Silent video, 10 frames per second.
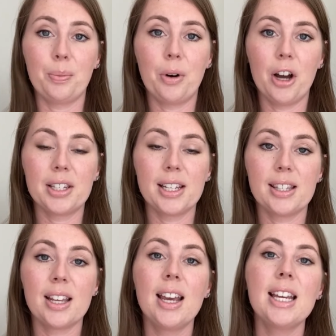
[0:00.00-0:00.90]
the
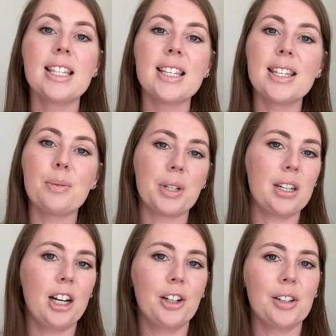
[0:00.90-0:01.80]
process since the
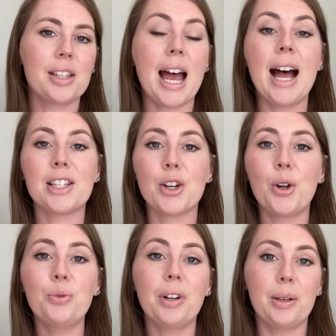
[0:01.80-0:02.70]
materials has
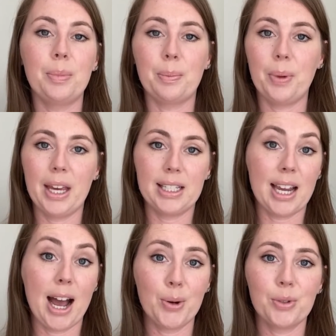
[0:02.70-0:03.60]
already been picked
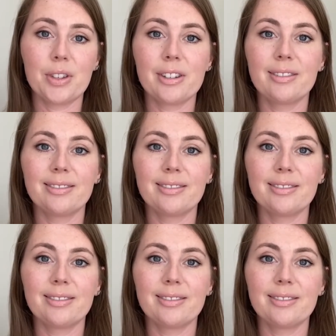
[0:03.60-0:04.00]
out.